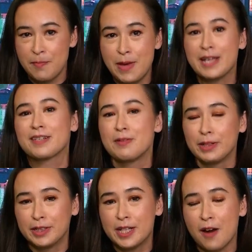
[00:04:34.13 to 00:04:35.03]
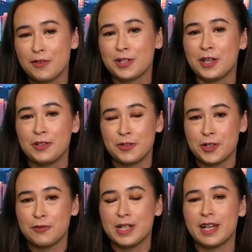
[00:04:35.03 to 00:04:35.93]
bank stability coverage that
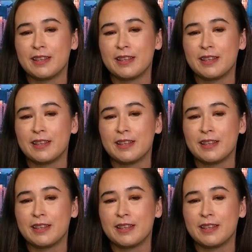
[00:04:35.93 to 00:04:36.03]
you're doing.